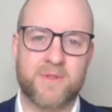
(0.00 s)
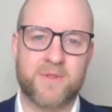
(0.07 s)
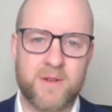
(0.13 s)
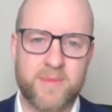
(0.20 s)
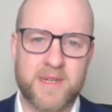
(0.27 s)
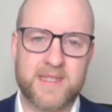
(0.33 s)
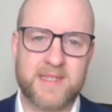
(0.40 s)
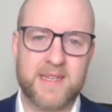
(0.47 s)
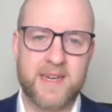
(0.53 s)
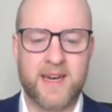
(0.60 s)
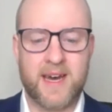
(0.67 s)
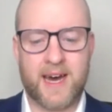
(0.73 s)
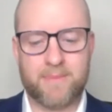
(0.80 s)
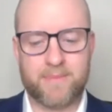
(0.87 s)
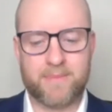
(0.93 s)
that Rubiix
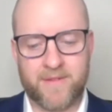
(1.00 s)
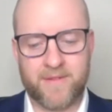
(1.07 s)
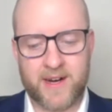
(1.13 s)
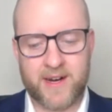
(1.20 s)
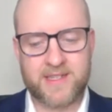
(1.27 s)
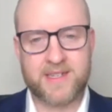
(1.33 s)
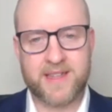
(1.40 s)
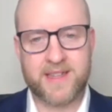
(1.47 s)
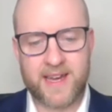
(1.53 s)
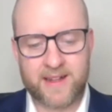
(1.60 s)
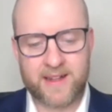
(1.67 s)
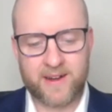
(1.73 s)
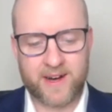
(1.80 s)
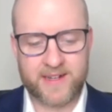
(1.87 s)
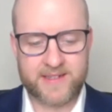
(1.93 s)
provides to
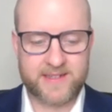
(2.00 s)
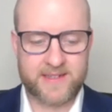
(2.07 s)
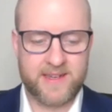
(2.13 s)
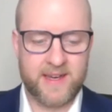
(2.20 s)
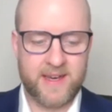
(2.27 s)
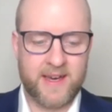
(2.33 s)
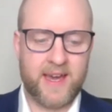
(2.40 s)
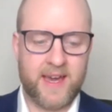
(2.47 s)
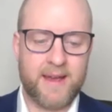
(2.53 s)
their clients.